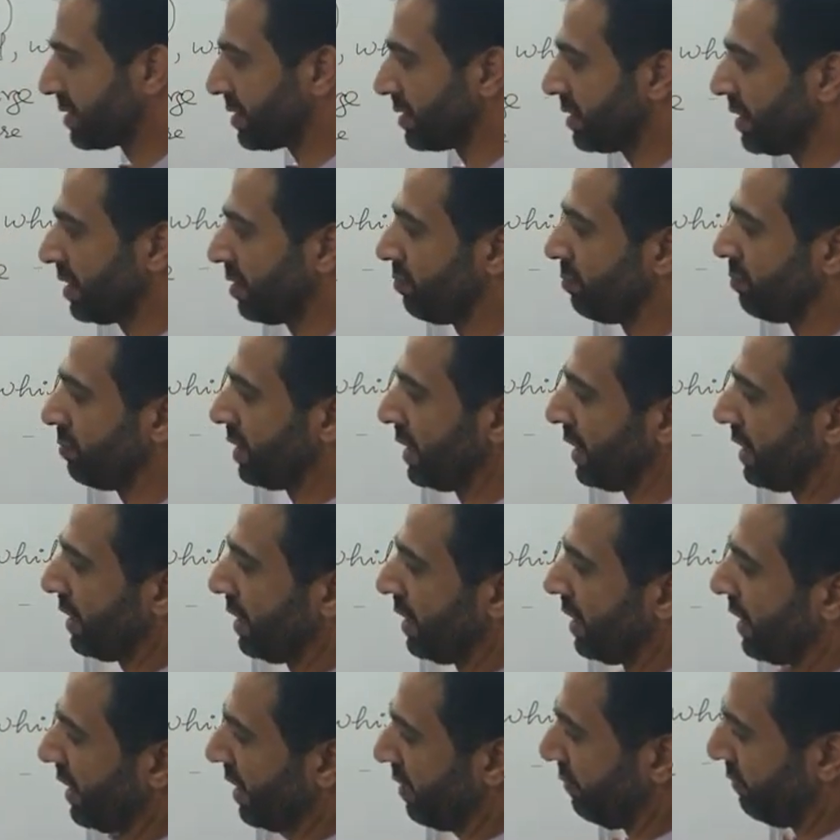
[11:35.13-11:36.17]
number
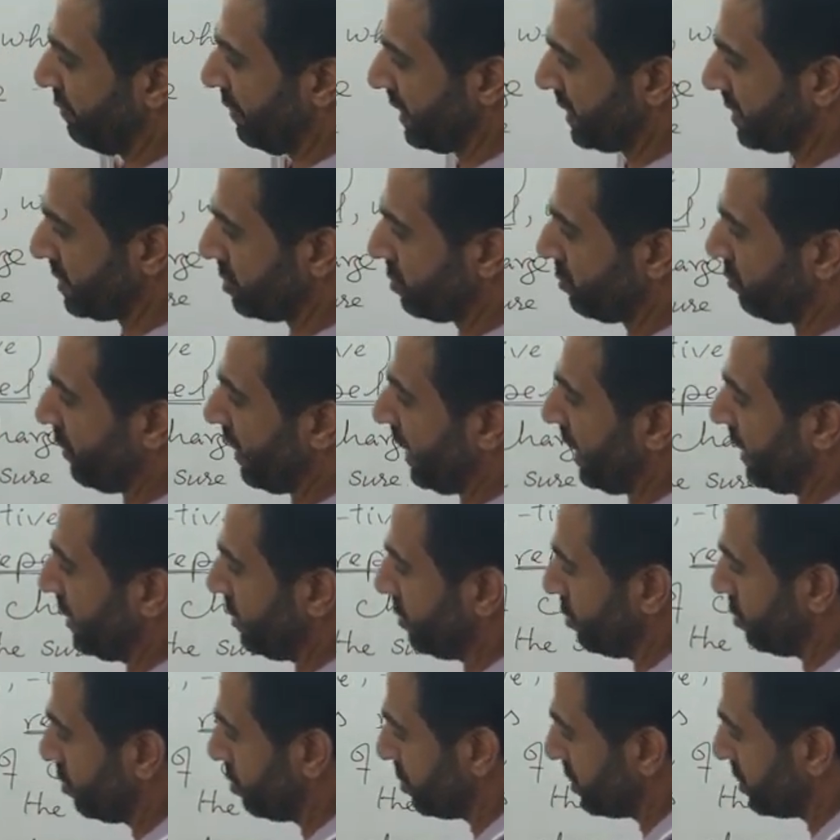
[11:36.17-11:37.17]
or a fixed value.